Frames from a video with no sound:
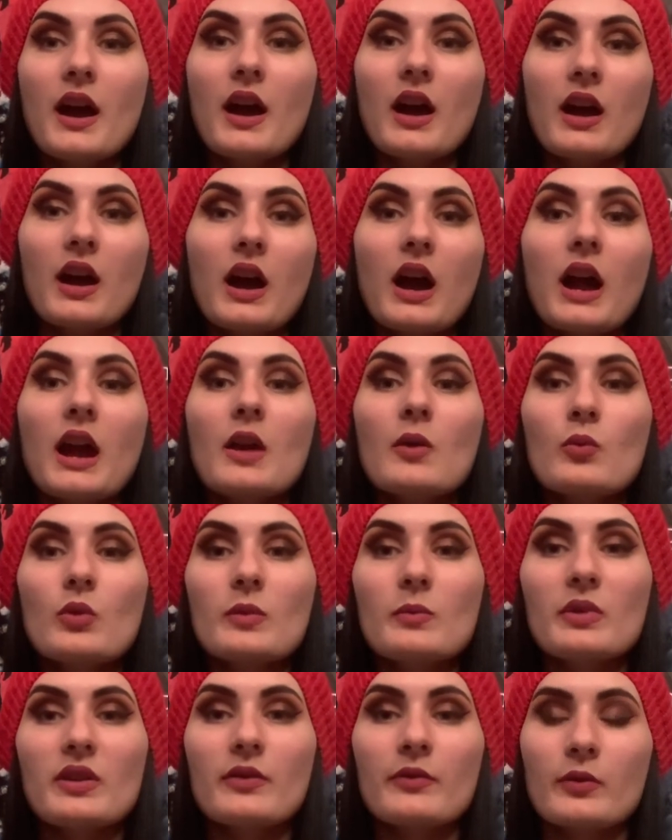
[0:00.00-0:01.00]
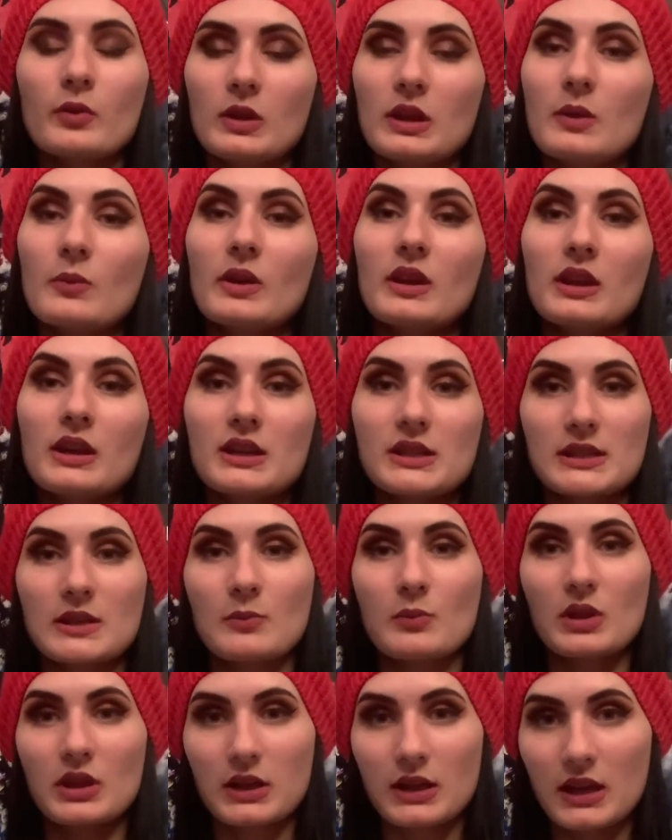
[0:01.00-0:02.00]
I would be fully willing to
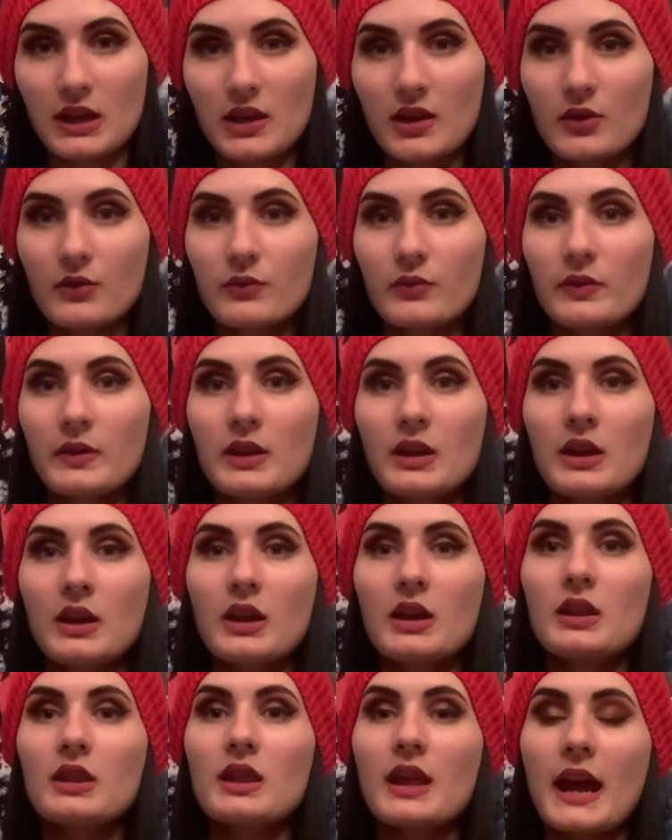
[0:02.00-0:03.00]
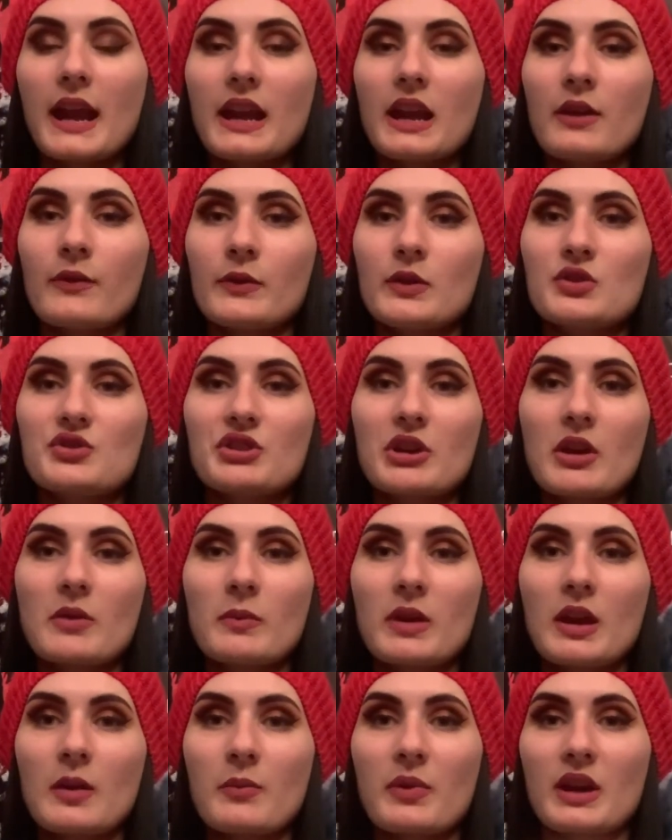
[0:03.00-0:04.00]
believe that if you showed
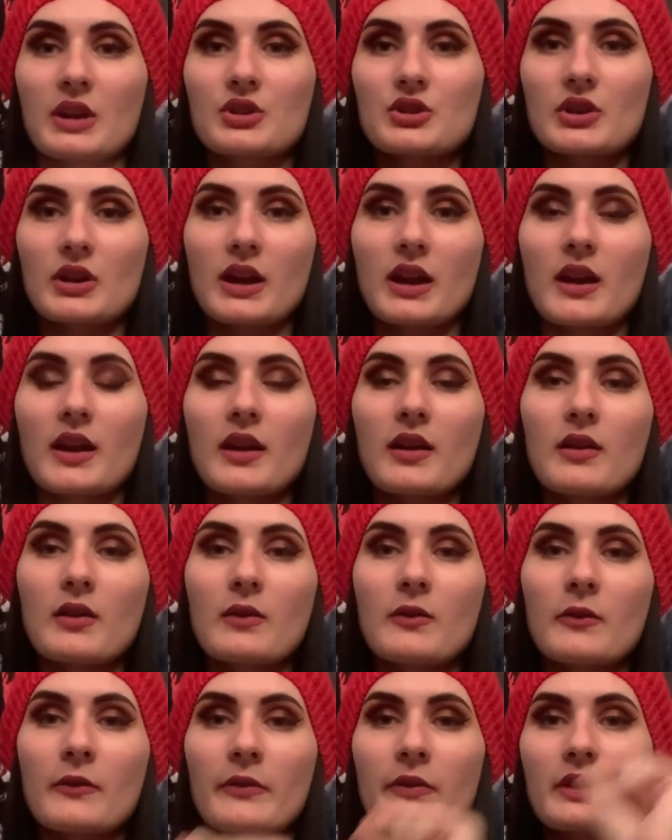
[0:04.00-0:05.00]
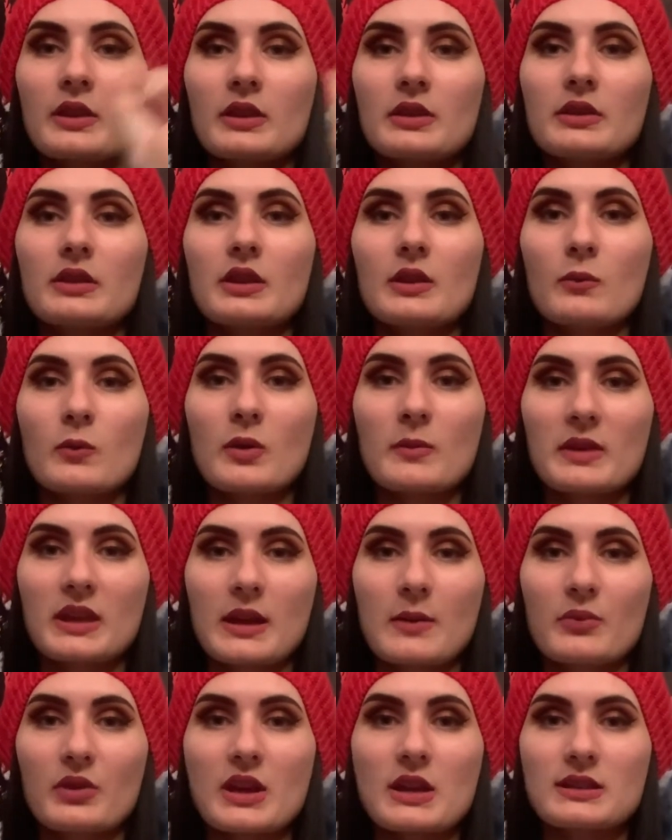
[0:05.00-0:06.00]
me a picture of the woman
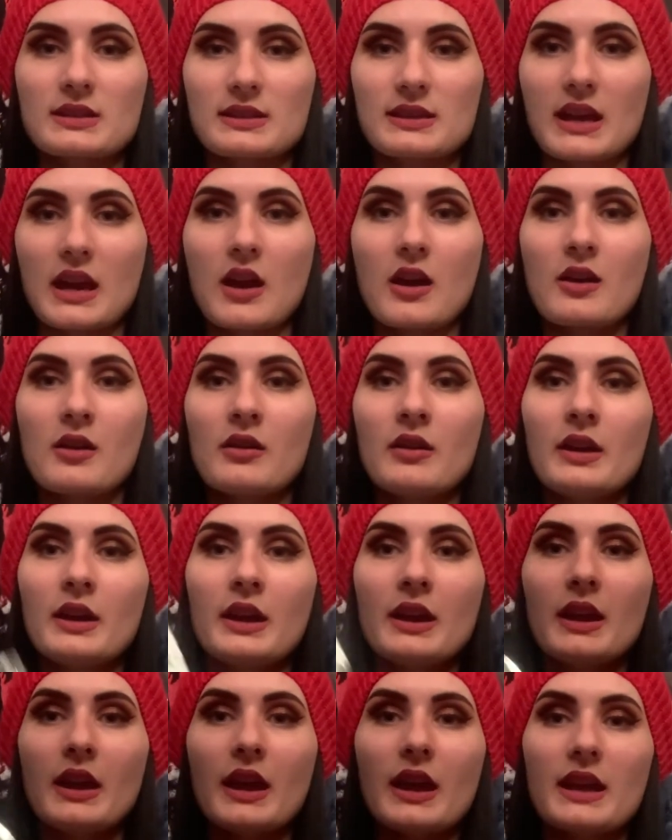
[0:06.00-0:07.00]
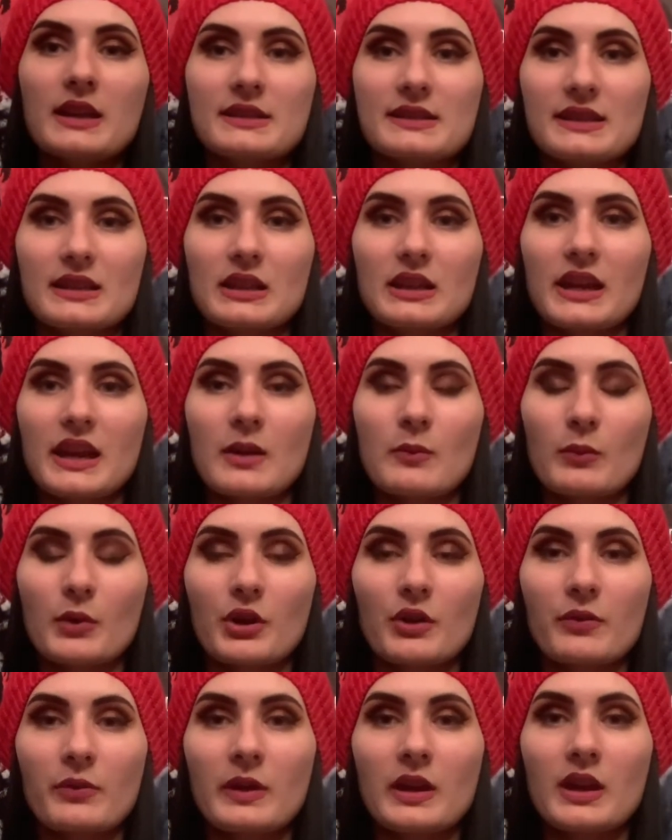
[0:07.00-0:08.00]
that plays Adele and Cillian
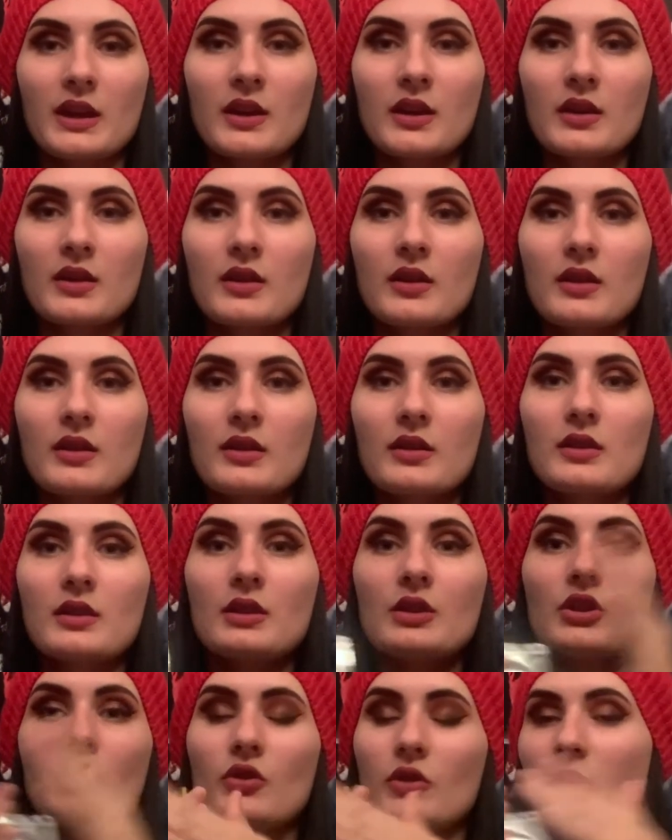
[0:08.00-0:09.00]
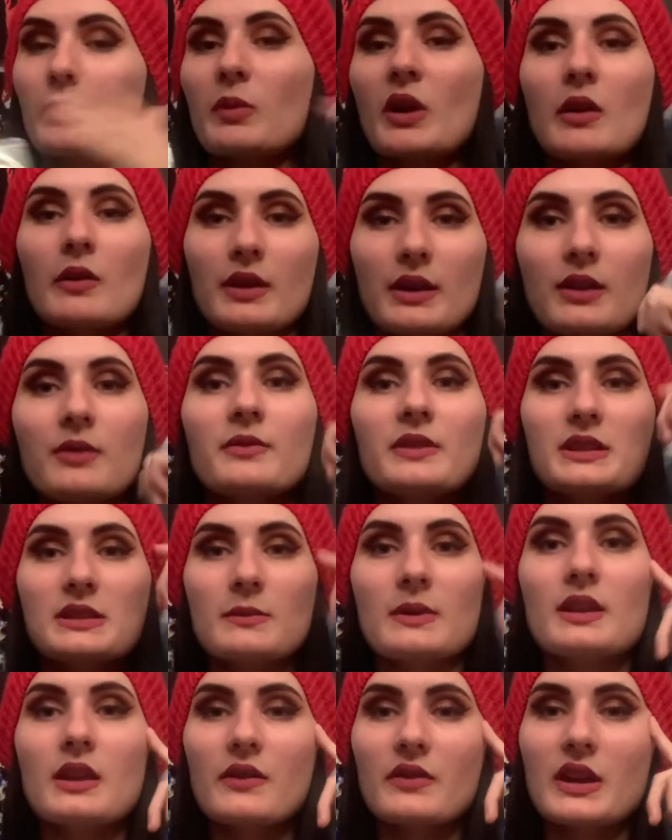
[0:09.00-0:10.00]
Murphy, you could probably convince
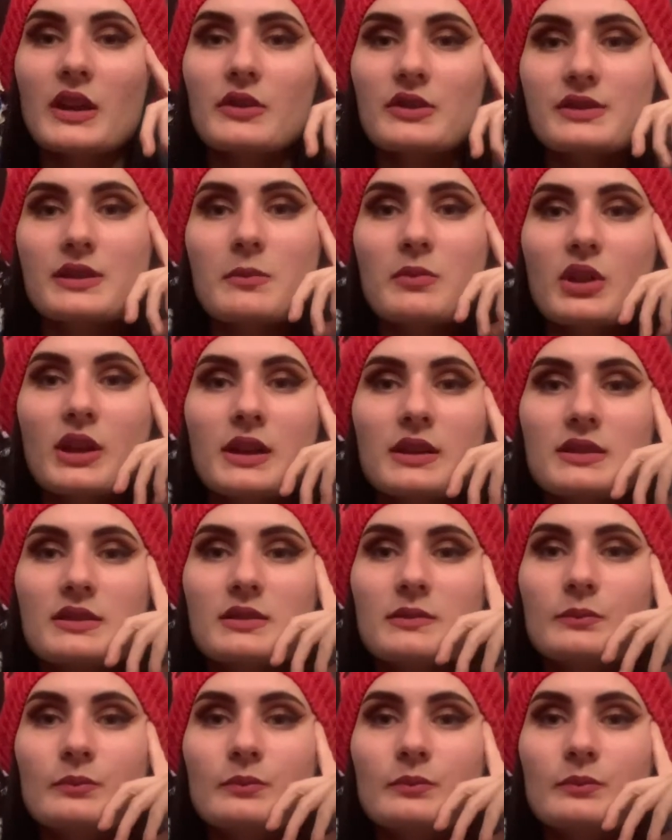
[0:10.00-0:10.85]
me that they were siblings.